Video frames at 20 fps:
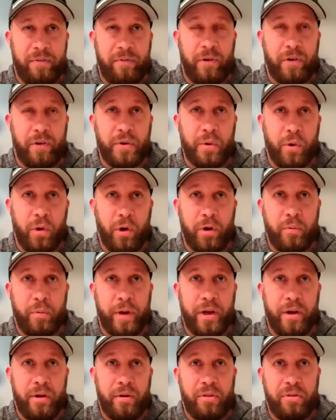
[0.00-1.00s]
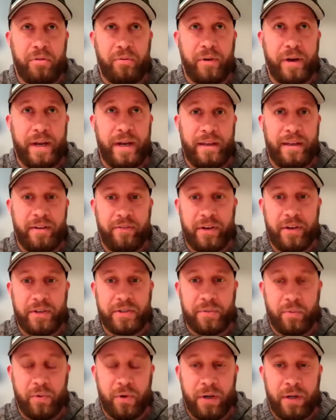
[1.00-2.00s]
For York, we go 3 in
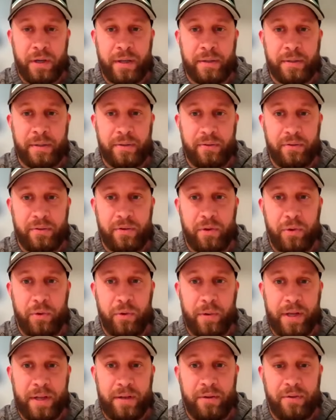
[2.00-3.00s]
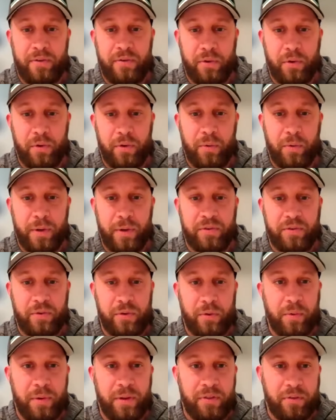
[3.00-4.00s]
Division 1, 2 and 2, and
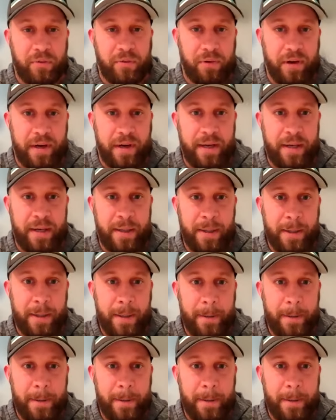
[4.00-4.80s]
2 and 3.